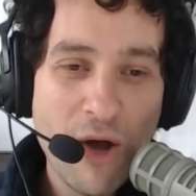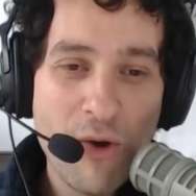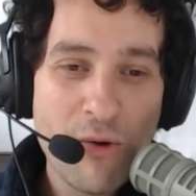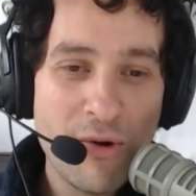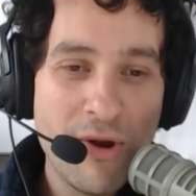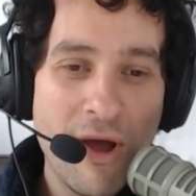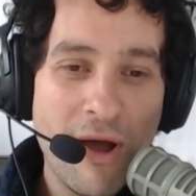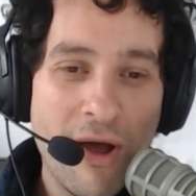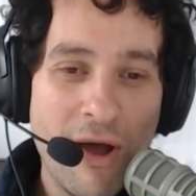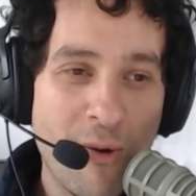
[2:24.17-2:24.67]

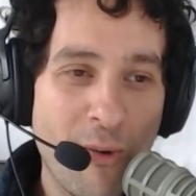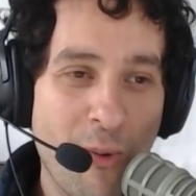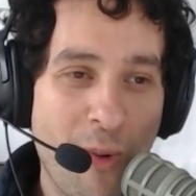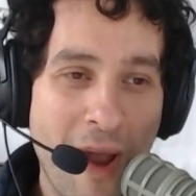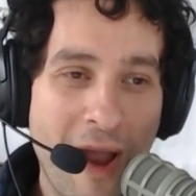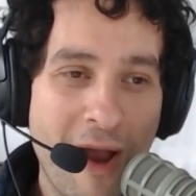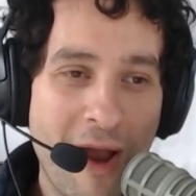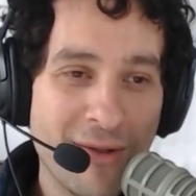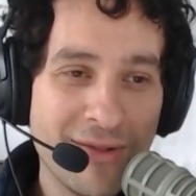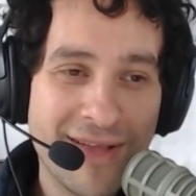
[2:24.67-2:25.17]
don't know
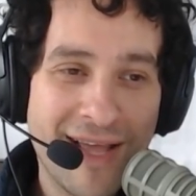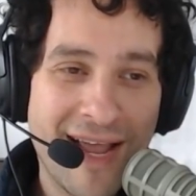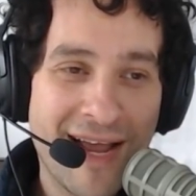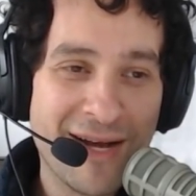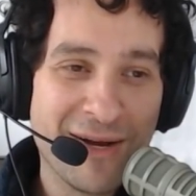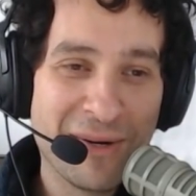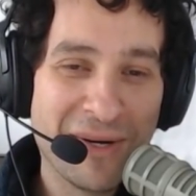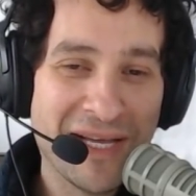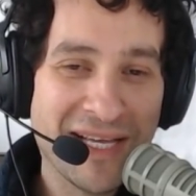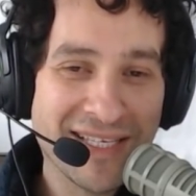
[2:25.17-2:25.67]
where Leander